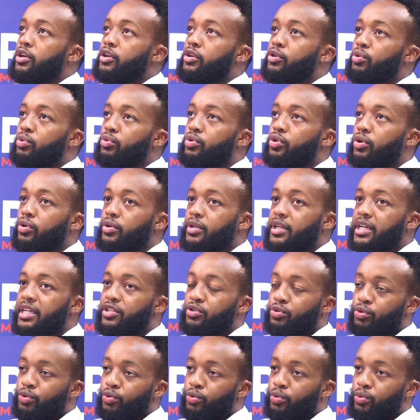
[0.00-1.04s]
you don't need
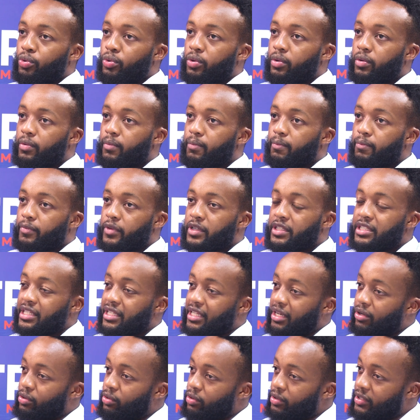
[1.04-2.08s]
to see
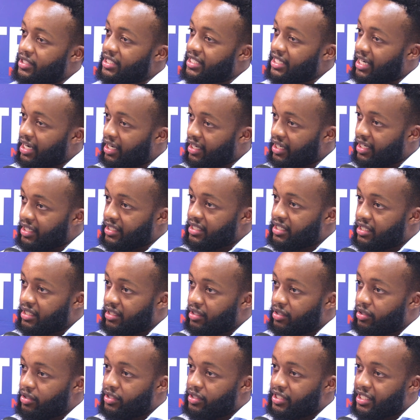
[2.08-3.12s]
the whole staircase.
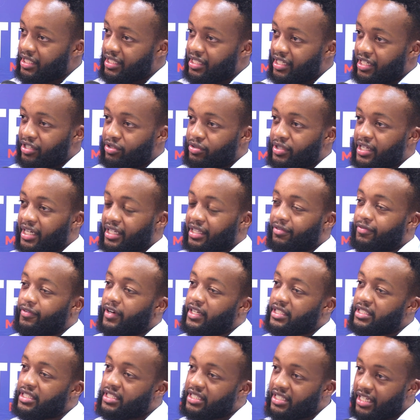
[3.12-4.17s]
You just need to take the
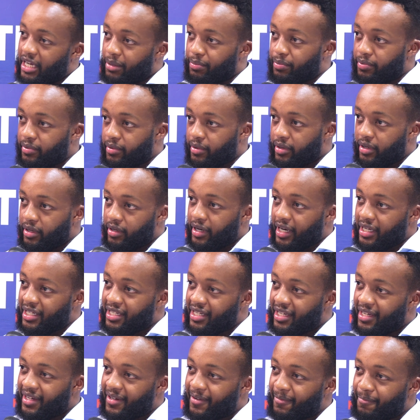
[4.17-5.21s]
first step,
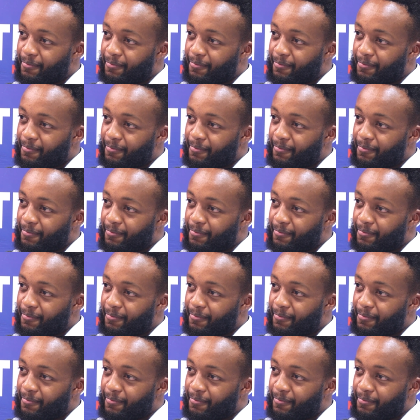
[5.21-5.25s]
right?